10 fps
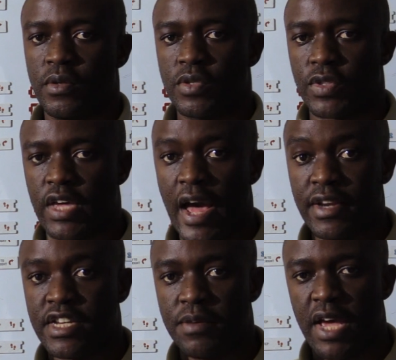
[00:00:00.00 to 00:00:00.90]
So the
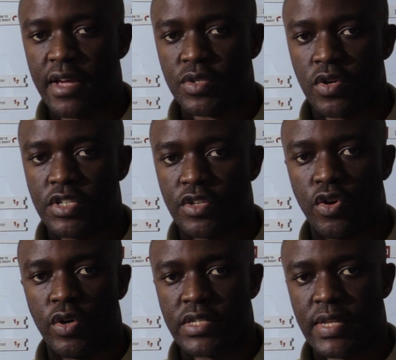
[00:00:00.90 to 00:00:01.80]
idea behind Scottie
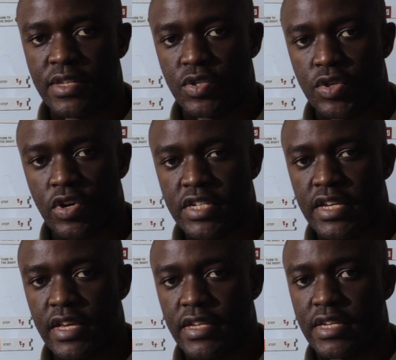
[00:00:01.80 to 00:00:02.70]
Go is that
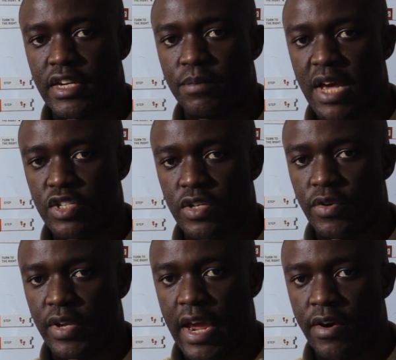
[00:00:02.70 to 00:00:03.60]
Scottie is an
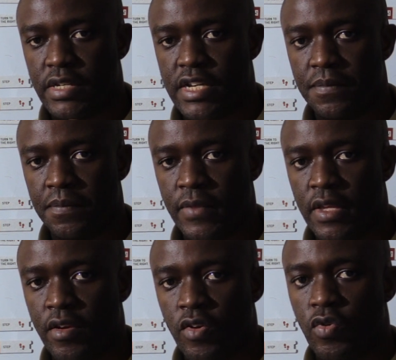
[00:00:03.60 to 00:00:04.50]
imaginary character
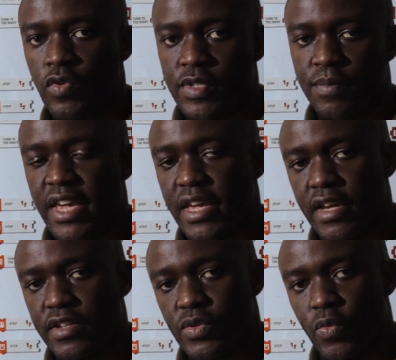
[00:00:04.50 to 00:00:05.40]
who is making
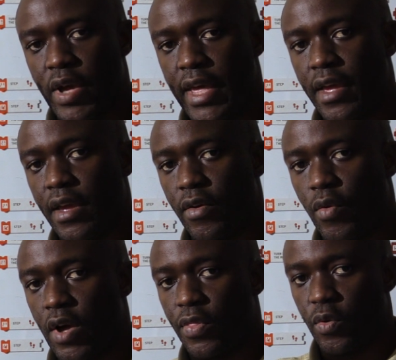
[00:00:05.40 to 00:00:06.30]
his way
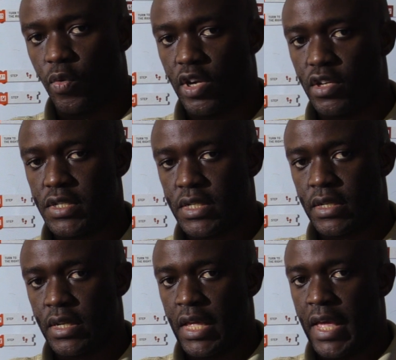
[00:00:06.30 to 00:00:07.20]
around the world
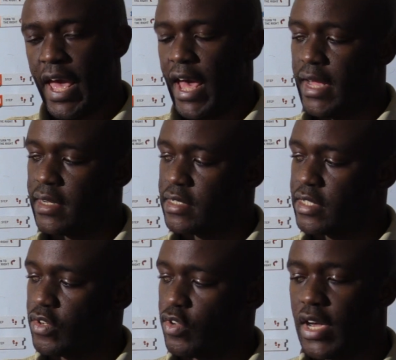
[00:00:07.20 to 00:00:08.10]

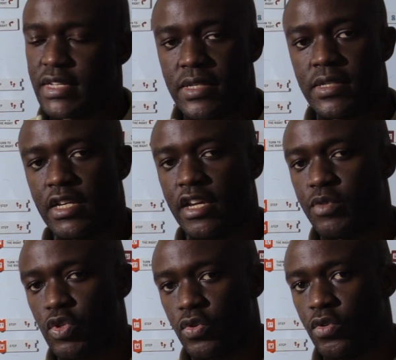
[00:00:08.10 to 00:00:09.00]
and you're assisting him
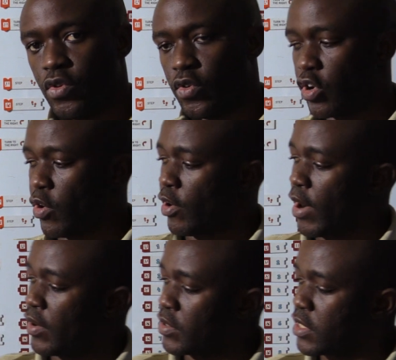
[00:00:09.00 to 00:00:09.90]
to go
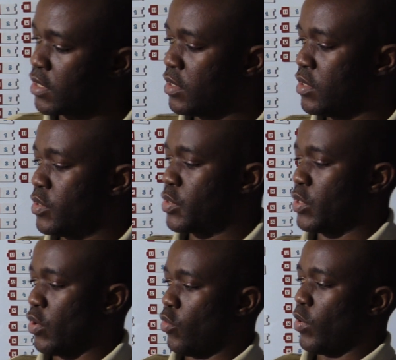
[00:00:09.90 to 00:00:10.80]
around.
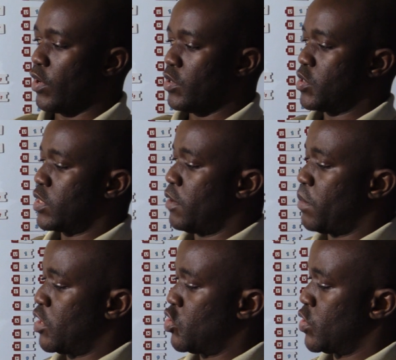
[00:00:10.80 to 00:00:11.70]
So we're going to start
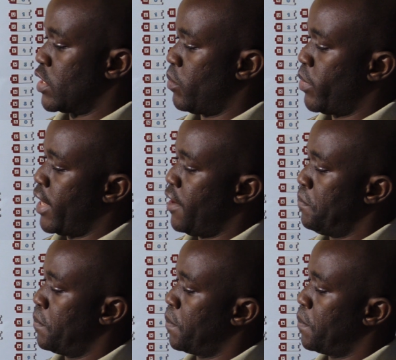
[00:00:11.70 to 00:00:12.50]
by choosing a player.